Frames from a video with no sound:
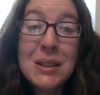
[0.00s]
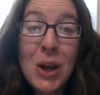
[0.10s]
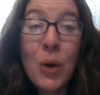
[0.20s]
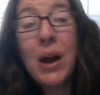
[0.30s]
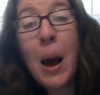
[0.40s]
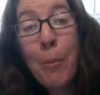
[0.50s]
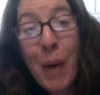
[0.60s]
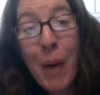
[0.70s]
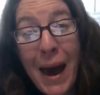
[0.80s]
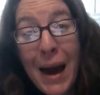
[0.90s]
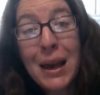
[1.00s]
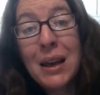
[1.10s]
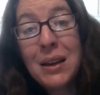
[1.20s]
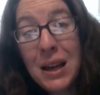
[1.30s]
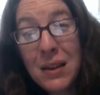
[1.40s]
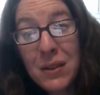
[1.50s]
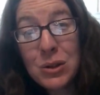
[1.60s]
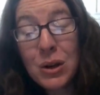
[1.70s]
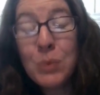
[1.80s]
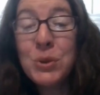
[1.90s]
So come back and in the
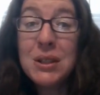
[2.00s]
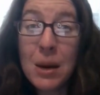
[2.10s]
description,